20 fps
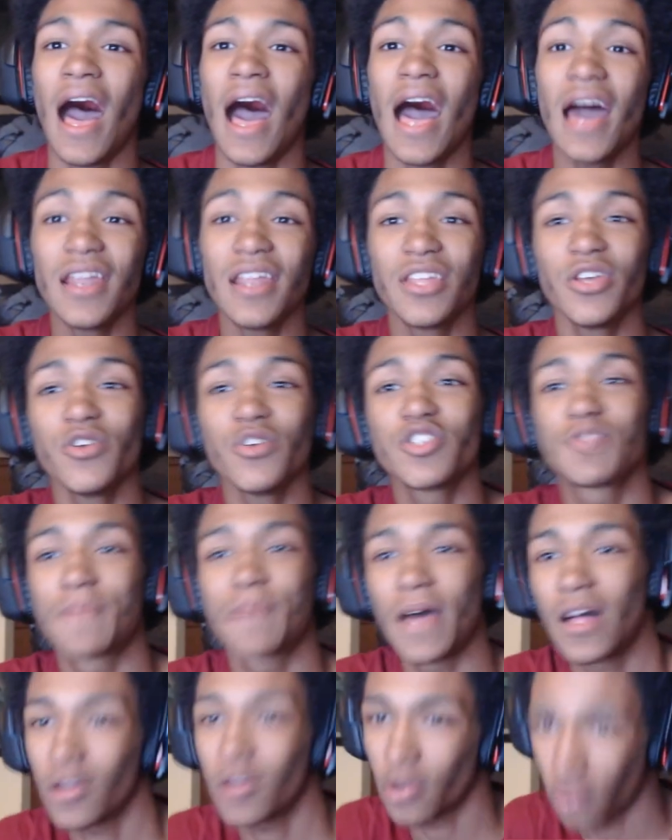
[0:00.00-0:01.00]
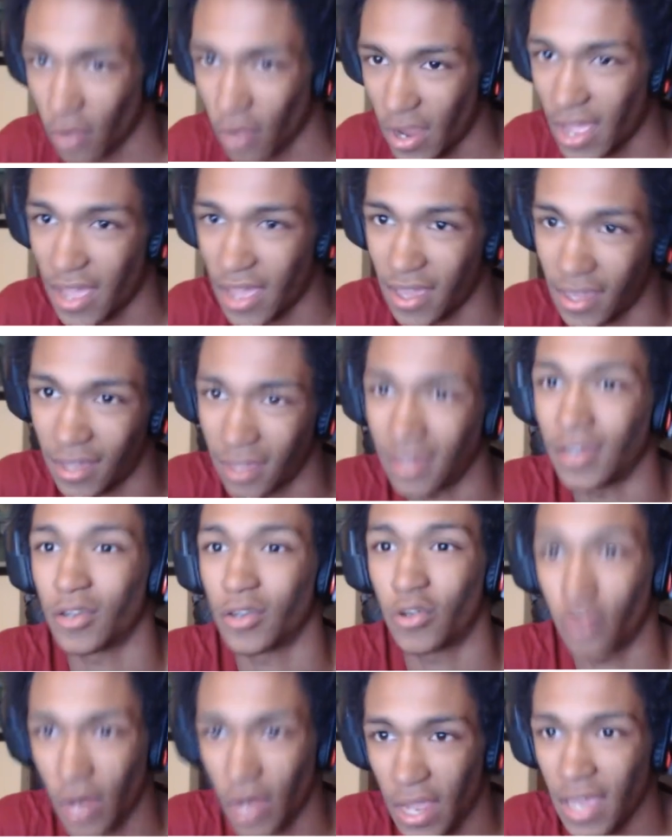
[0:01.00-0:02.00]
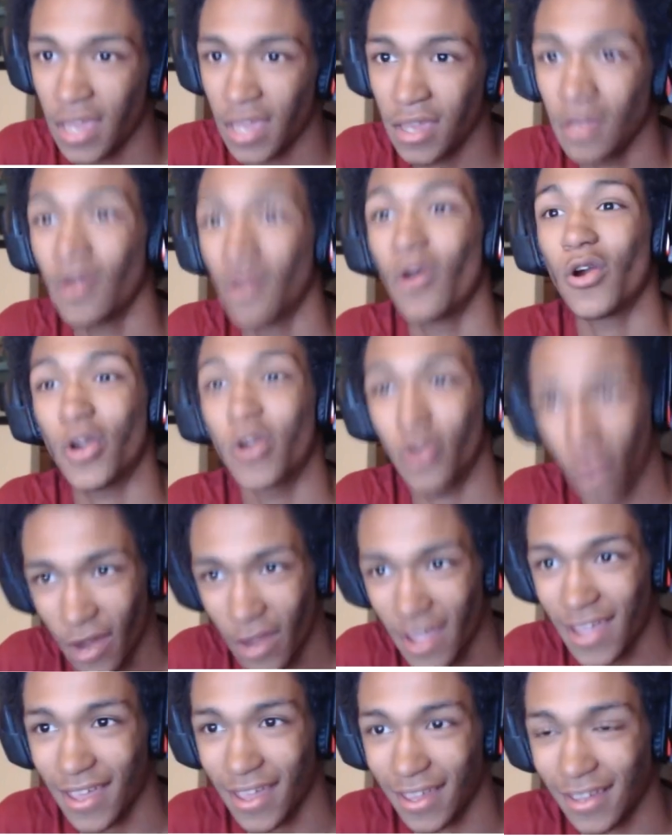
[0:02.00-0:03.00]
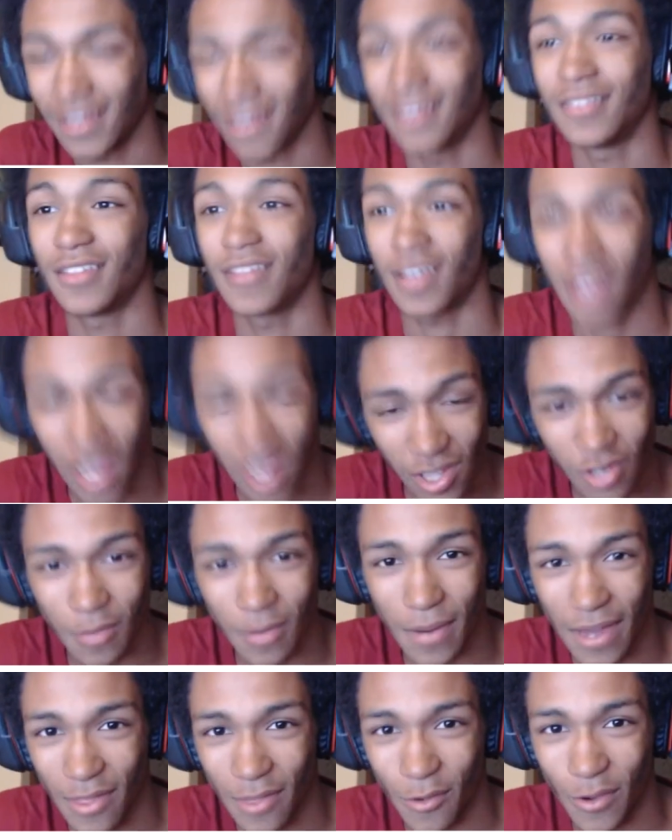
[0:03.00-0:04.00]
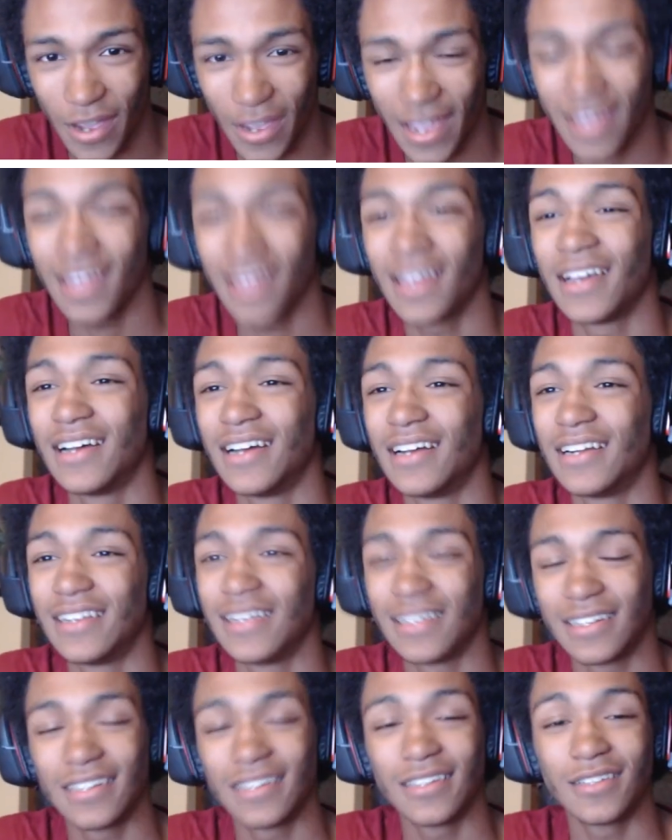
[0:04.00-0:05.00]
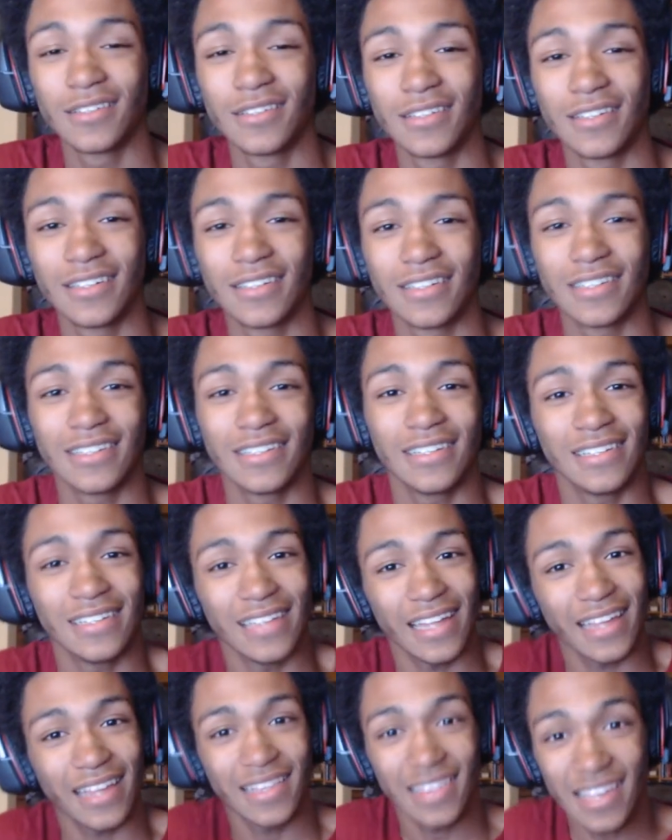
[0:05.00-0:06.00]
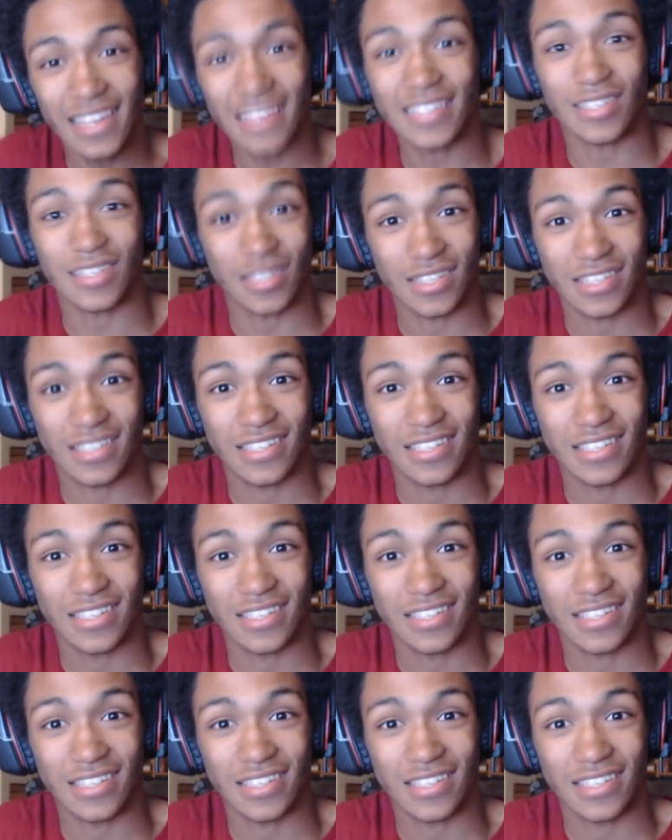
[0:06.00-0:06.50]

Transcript: do you spell gray? Gray or gray? The color, by the way. Like this!